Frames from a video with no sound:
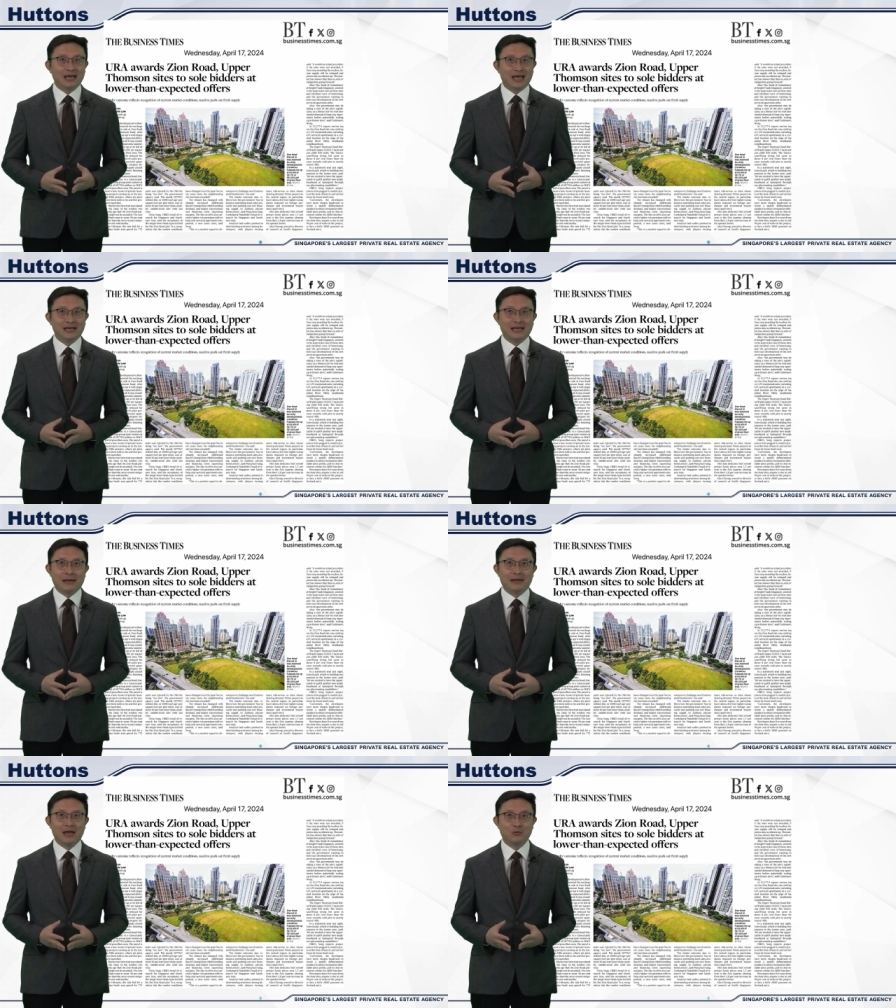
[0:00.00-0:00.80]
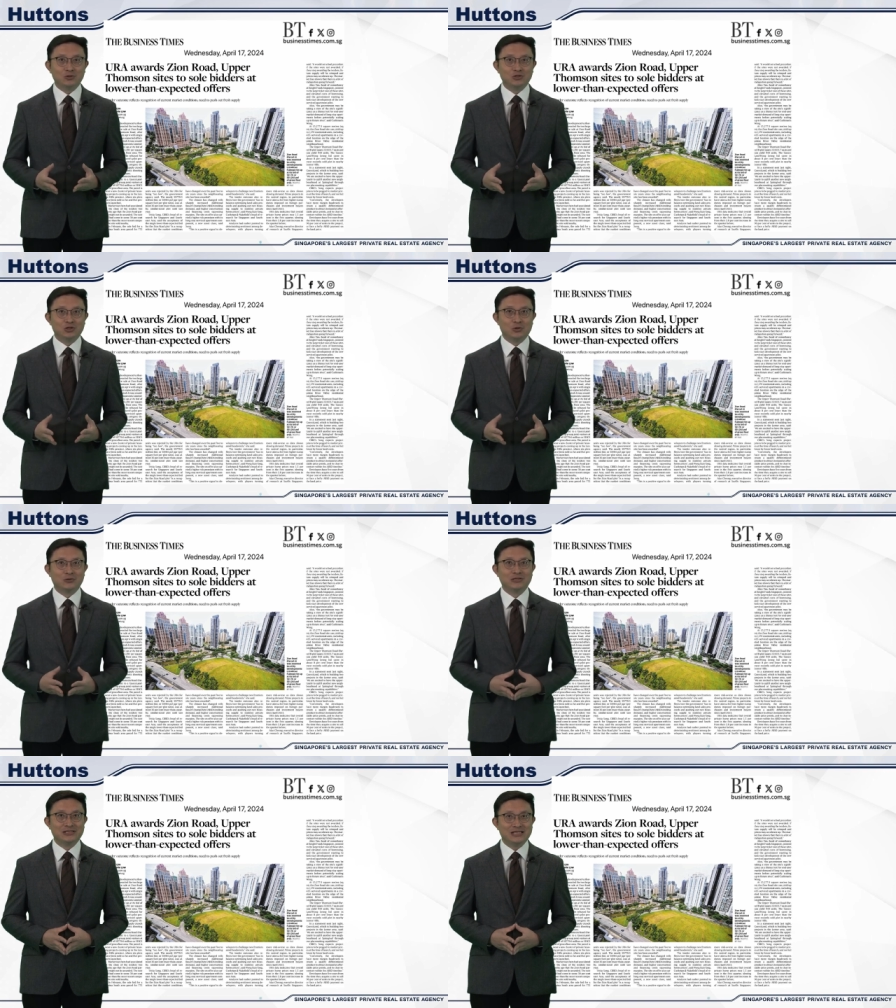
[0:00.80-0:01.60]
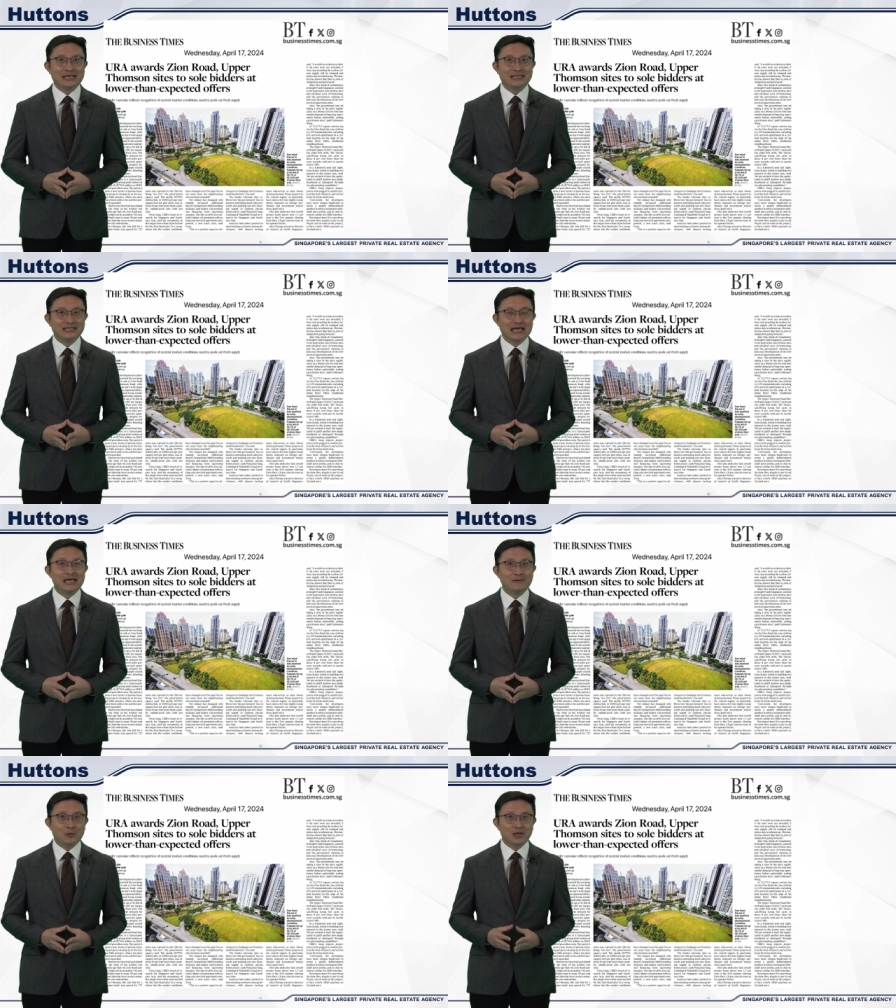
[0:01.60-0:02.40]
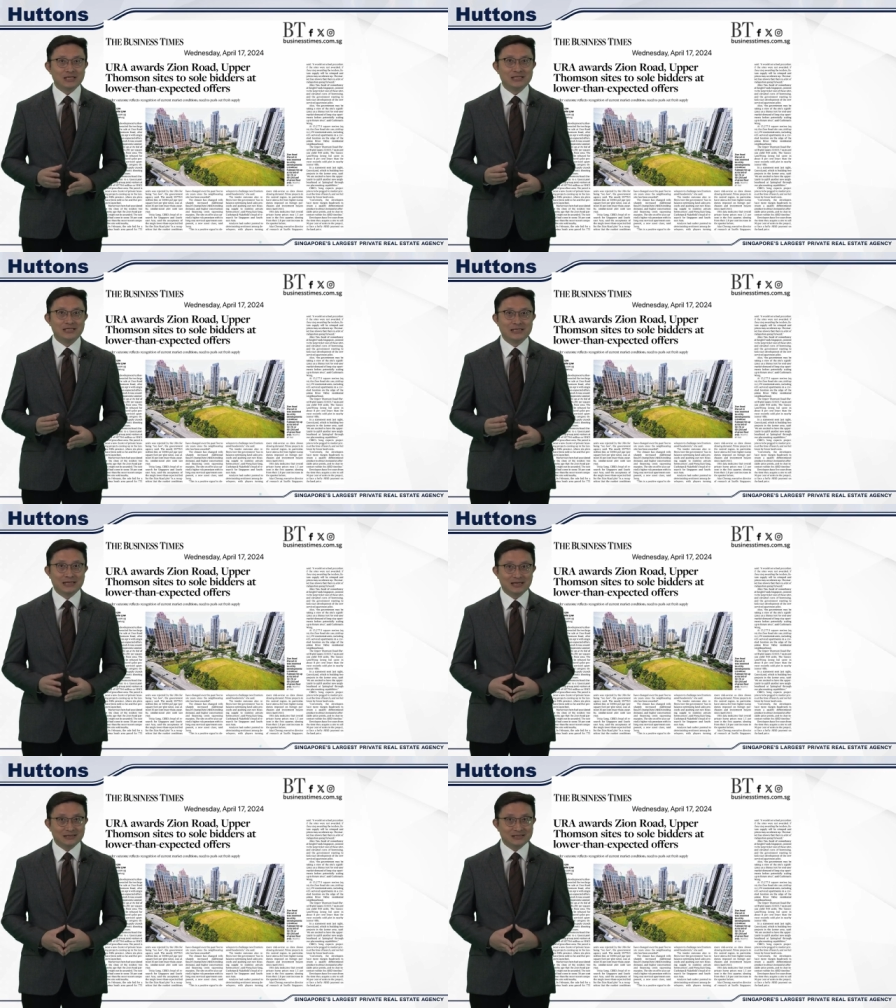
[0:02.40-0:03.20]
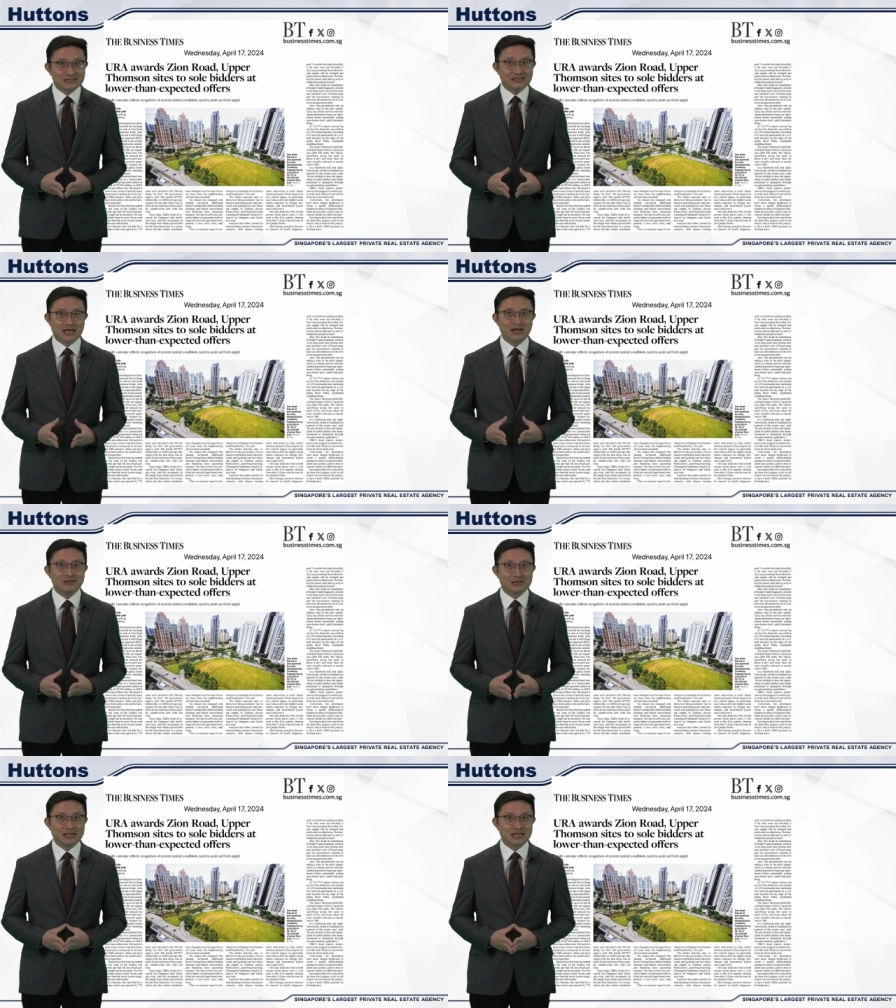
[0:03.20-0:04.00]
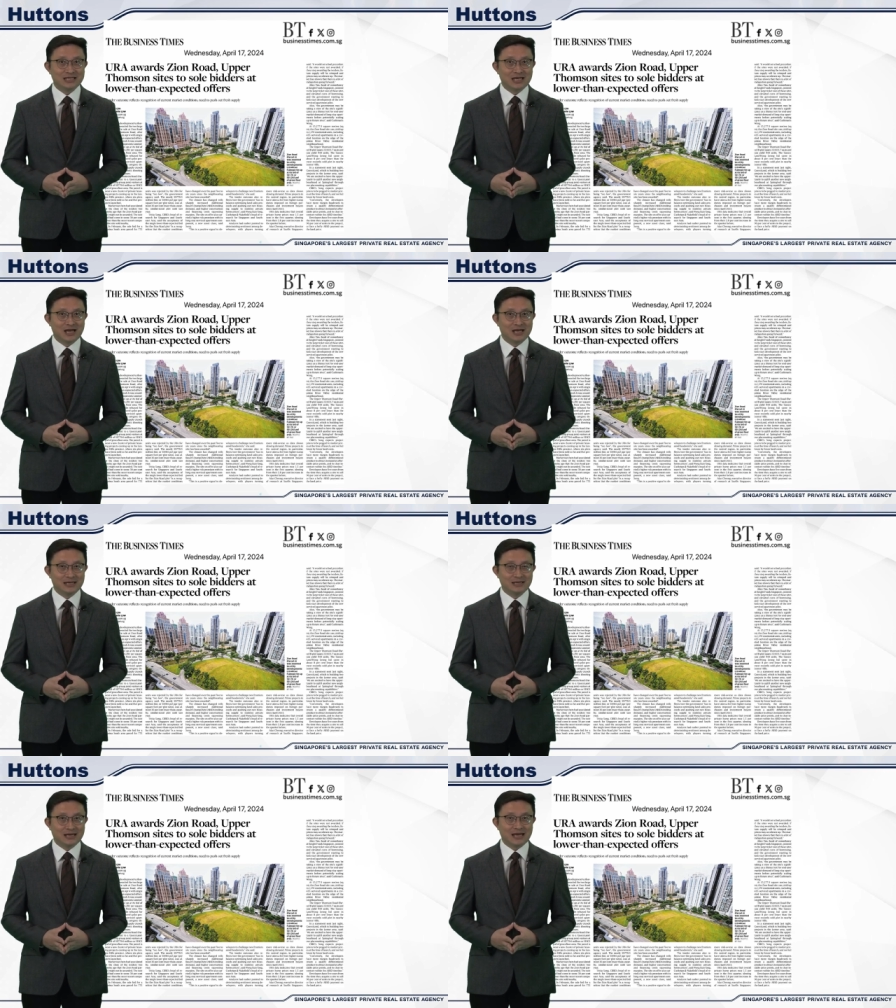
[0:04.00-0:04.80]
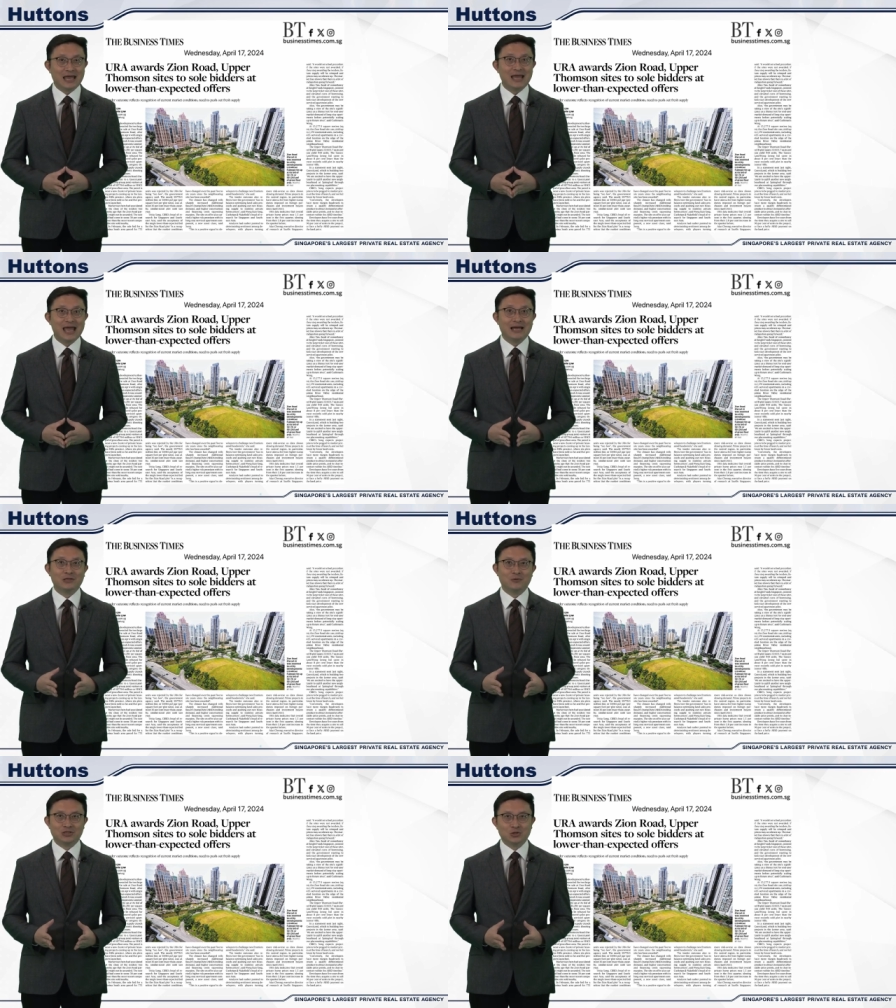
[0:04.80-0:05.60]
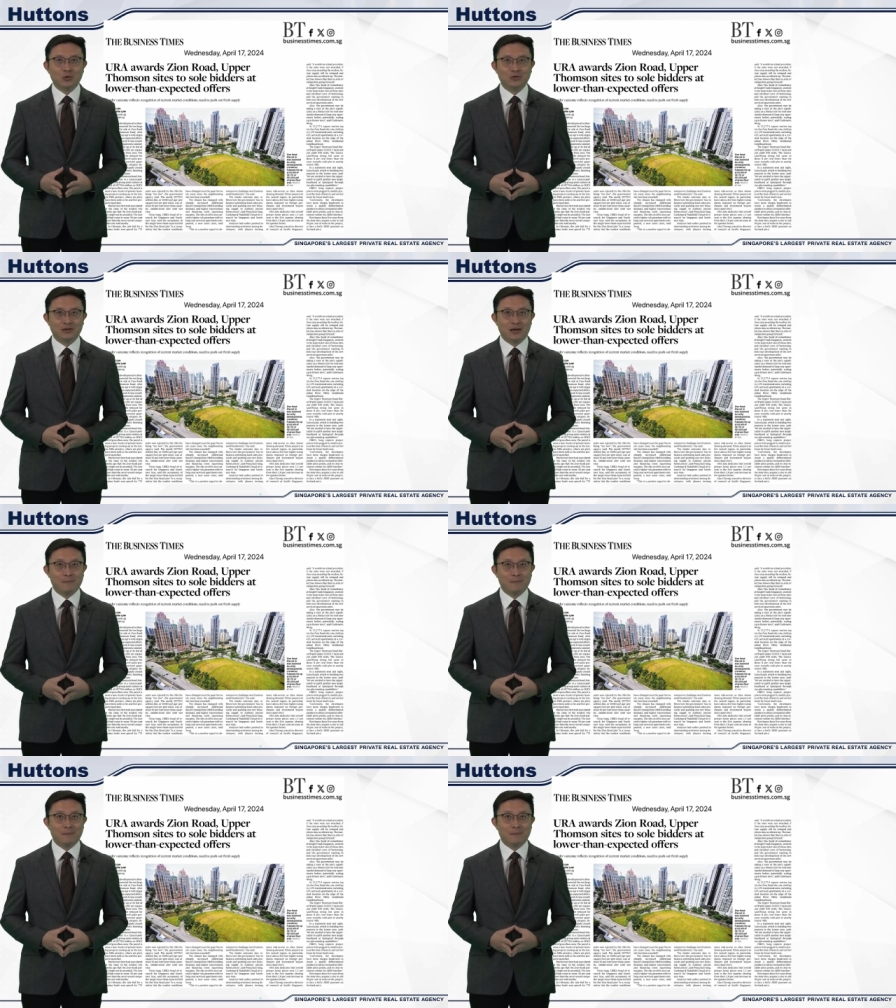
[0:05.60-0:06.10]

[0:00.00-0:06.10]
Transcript: and that they will soon see selling prices start to decline as a result.